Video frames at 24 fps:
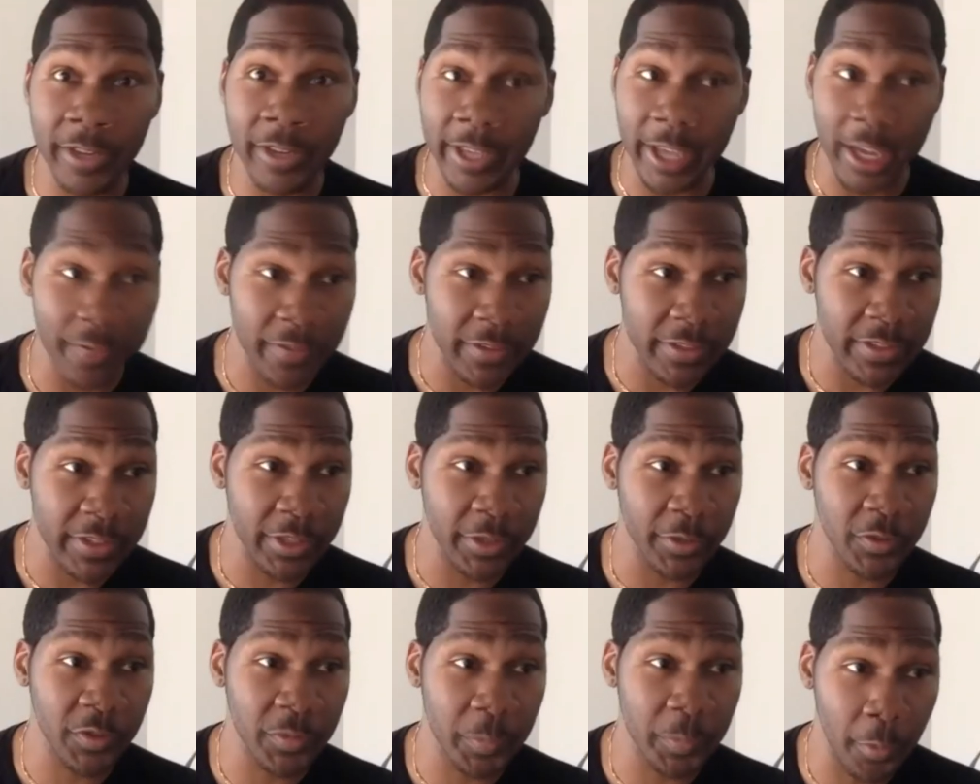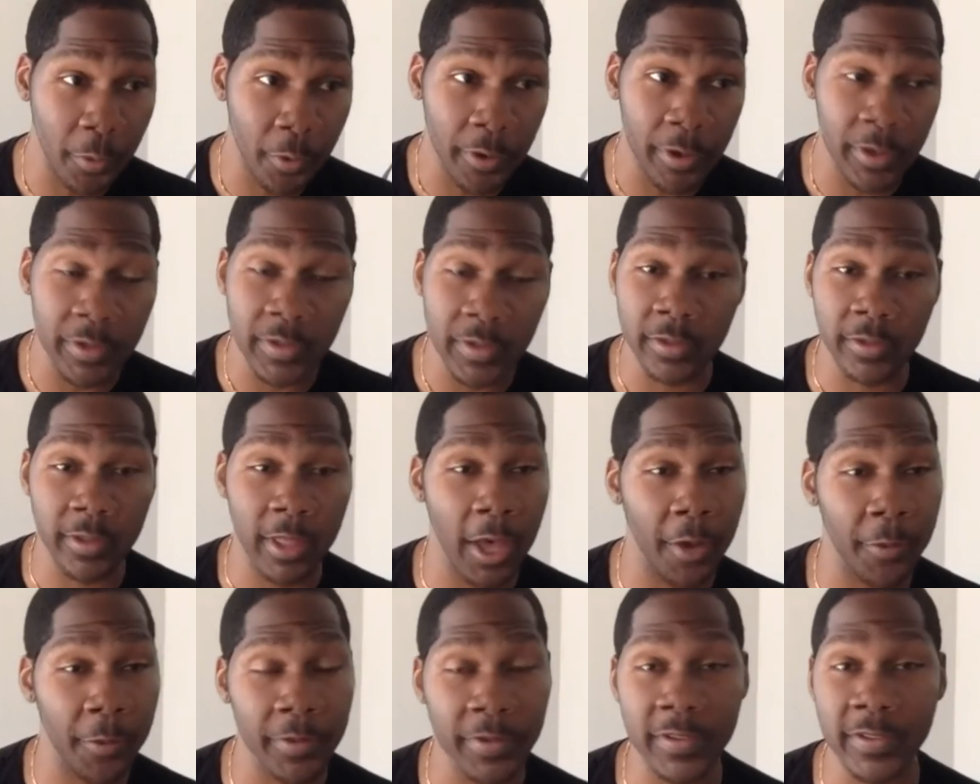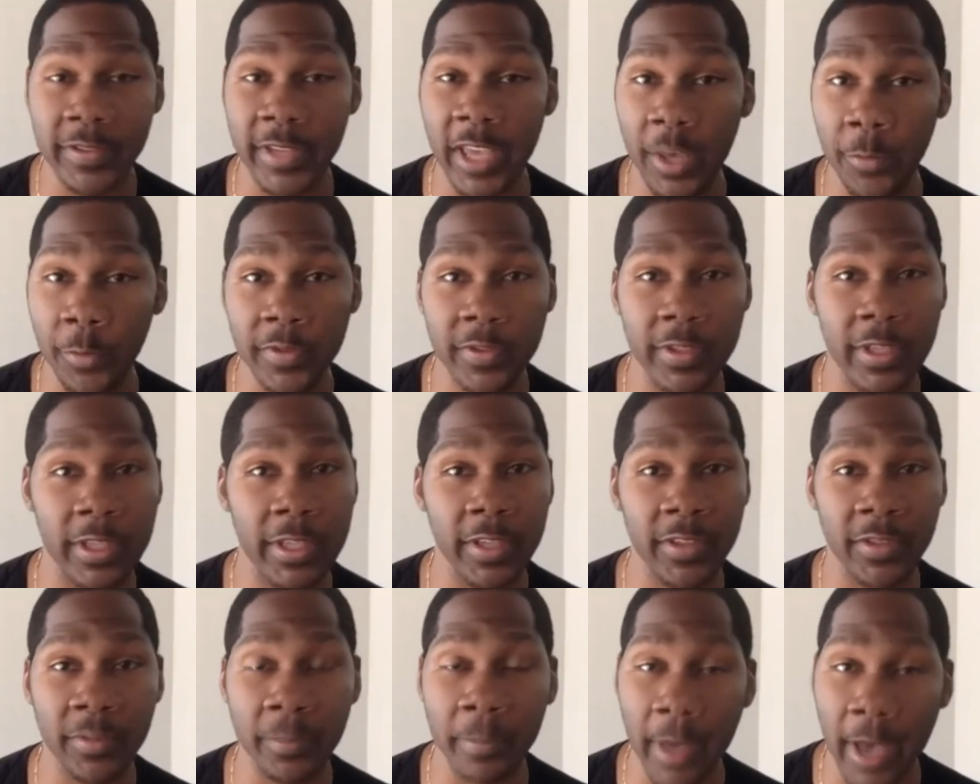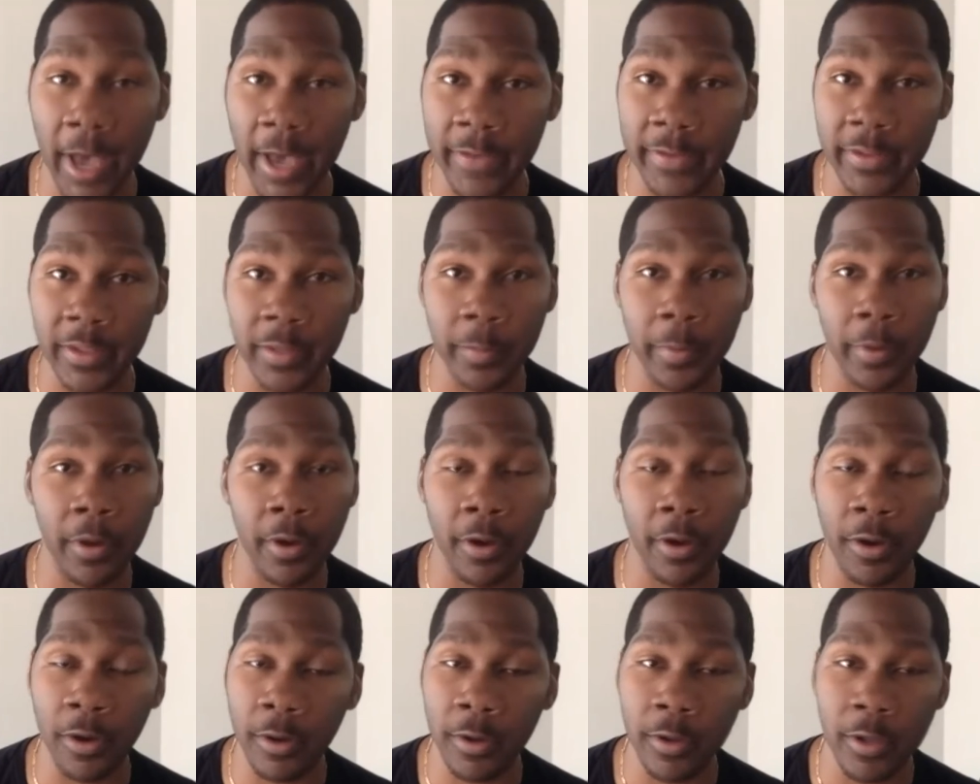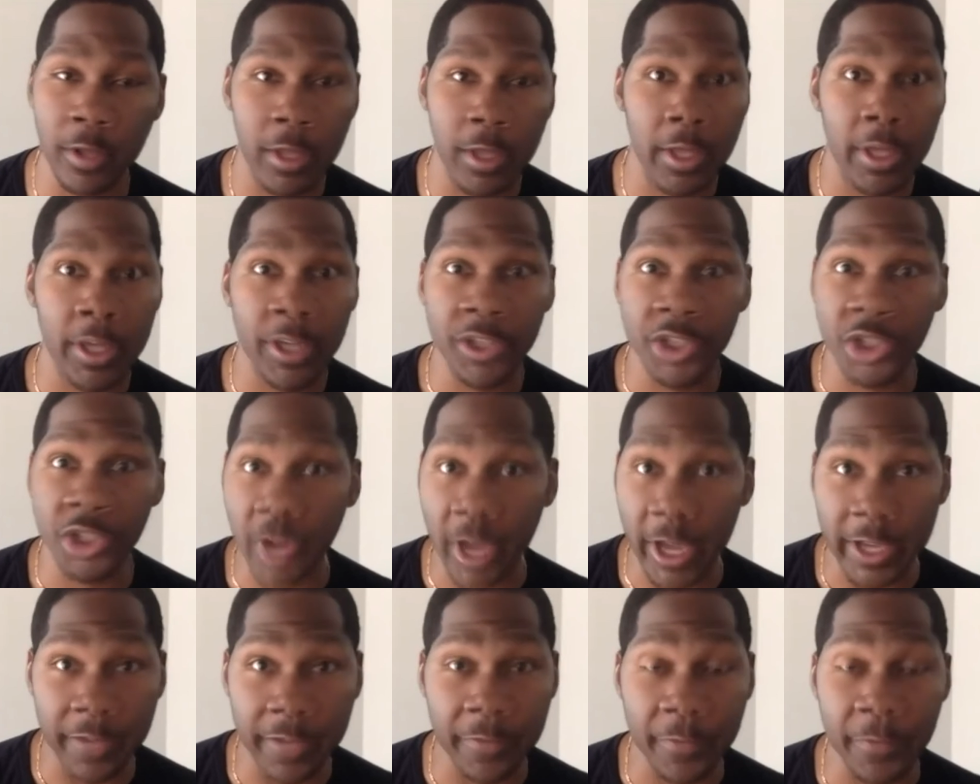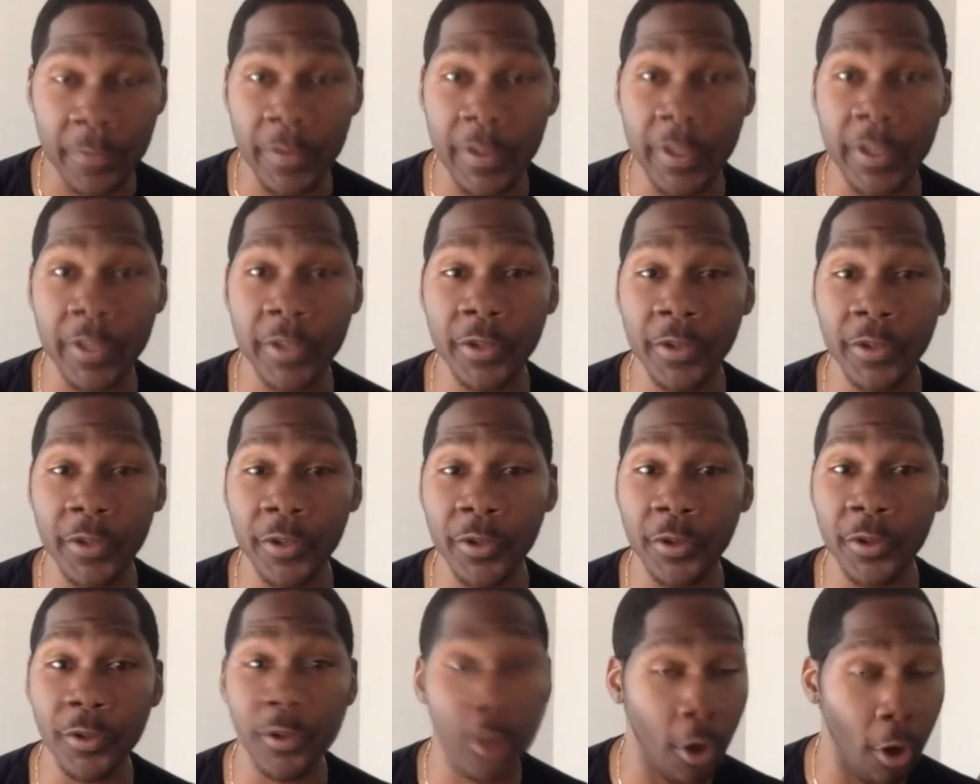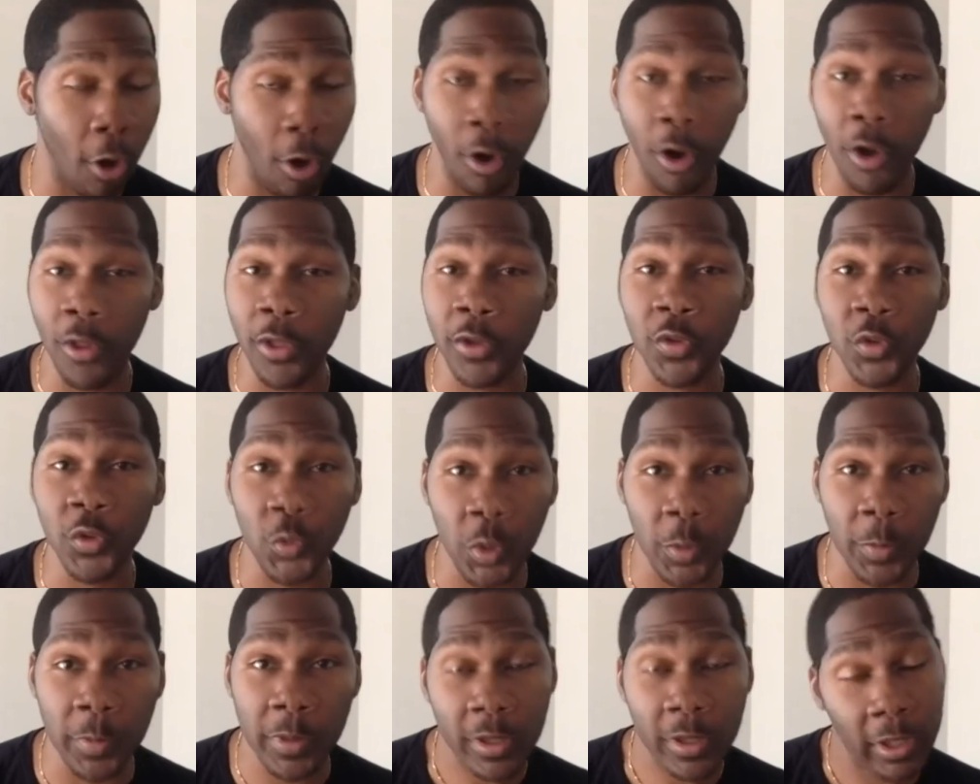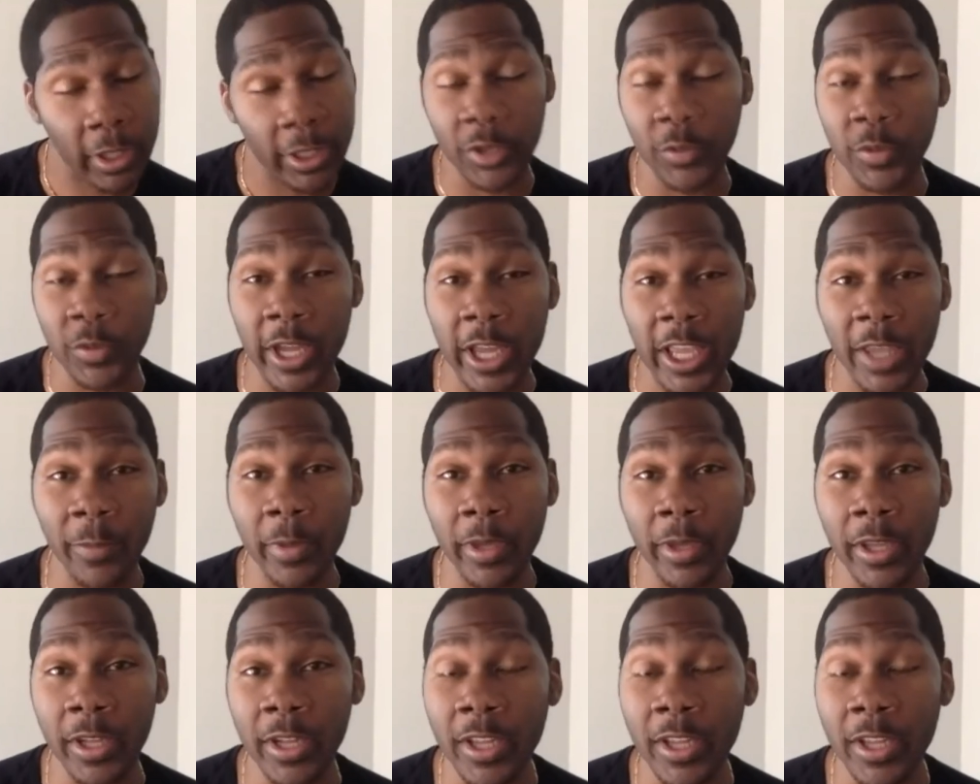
every single sport. So that was table tennis, basketball, track and field, all the swimming, like you name it,